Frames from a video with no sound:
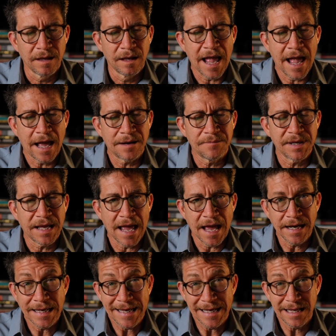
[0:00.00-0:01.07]
and
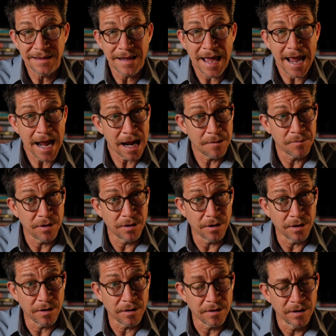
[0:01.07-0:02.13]
began eating the
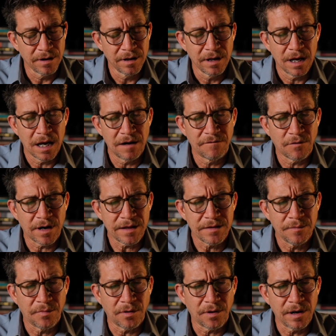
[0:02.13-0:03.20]
hamburger of one of the
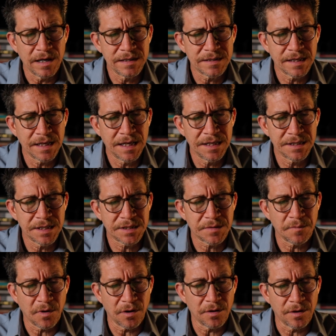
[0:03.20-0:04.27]
boys he just
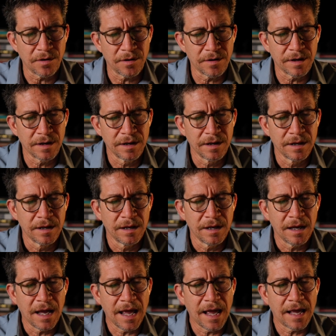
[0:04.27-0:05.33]
murdered.
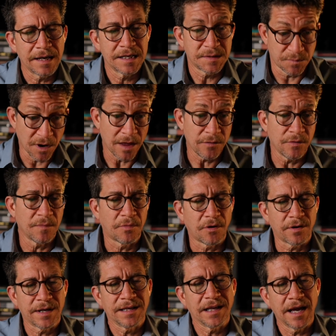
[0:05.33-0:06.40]
And his brother
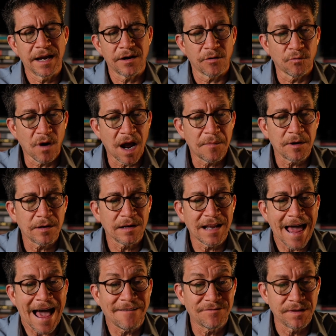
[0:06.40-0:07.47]
reported later, Robert
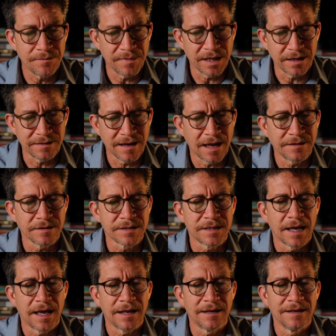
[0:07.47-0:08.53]
laughed at me, Daniel
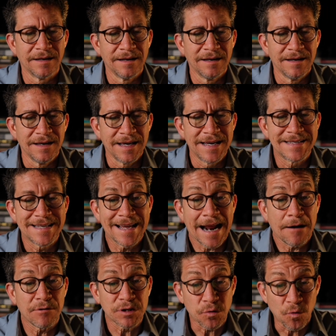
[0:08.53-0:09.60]
said. He said
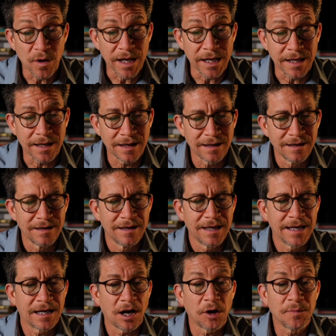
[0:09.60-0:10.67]
I was weak.
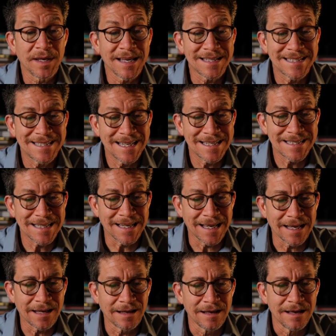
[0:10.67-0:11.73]
He called me a
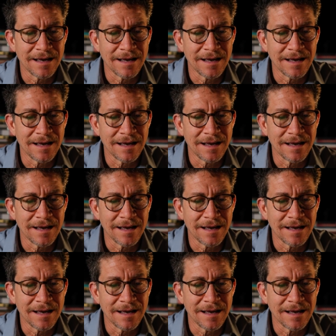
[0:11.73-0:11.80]
sissy,